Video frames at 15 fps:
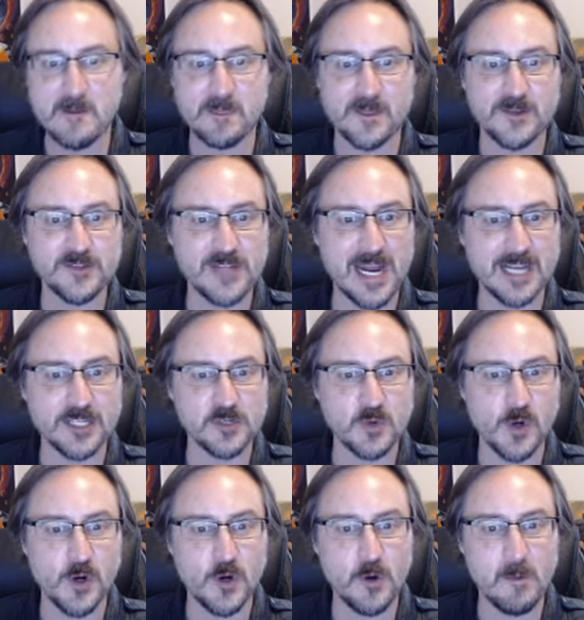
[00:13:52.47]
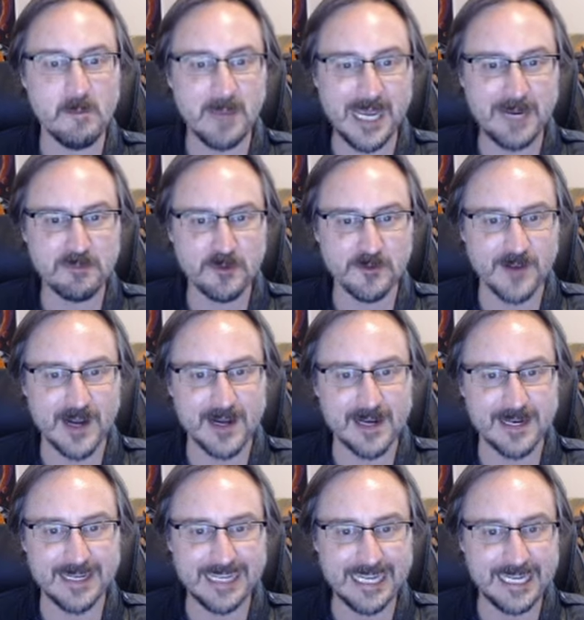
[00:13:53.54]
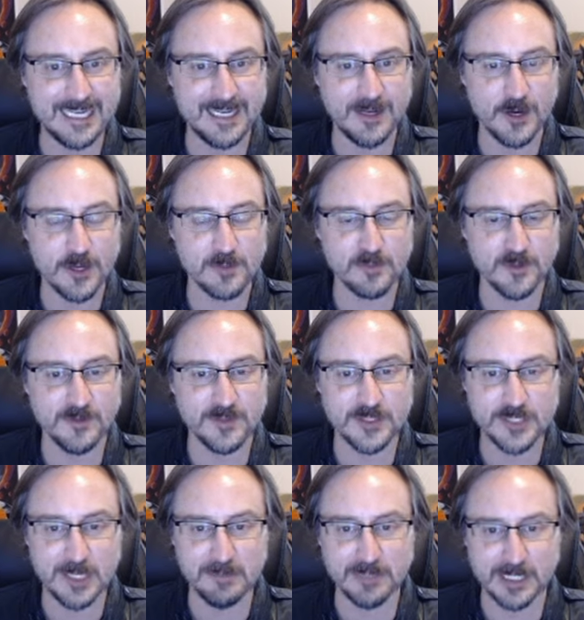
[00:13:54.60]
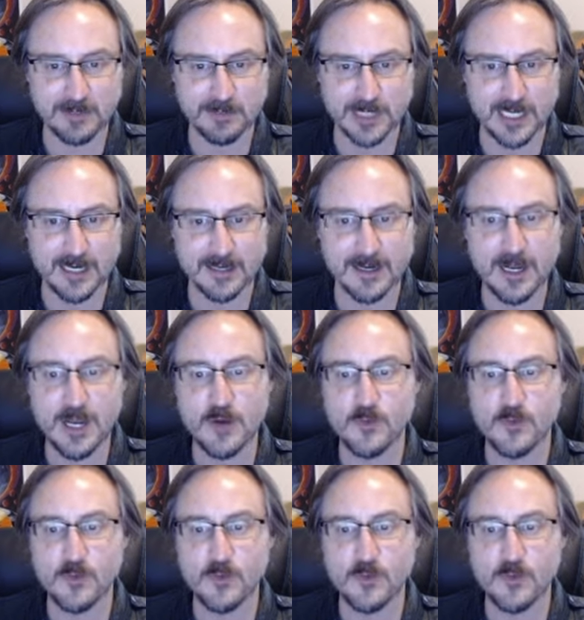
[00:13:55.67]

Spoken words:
The status quo may prove a stumbling block,